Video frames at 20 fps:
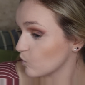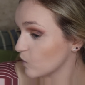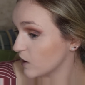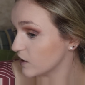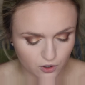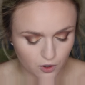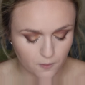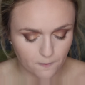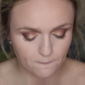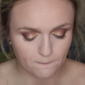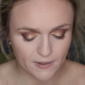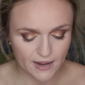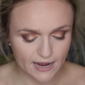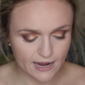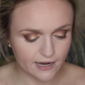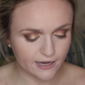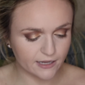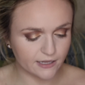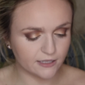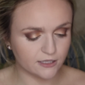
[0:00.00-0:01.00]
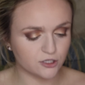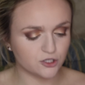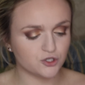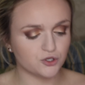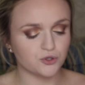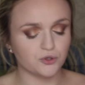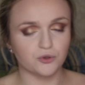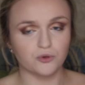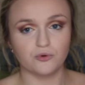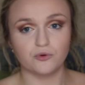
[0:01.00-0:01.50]
I go back
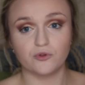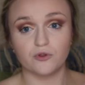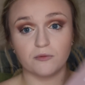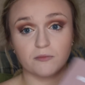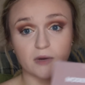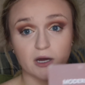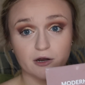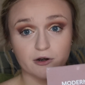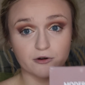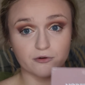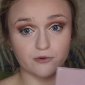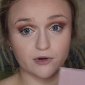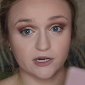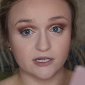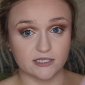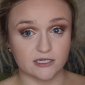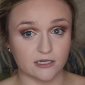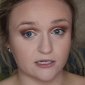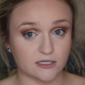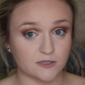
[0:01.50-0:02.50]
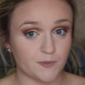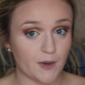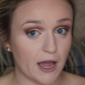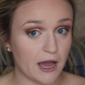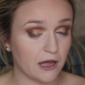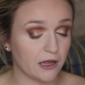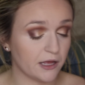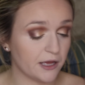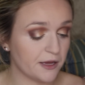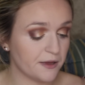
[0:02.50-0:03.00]
into the Modern Renaissance
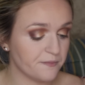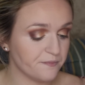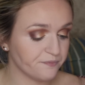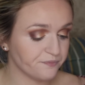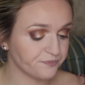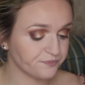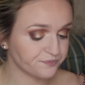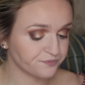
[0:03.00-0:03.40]
palette.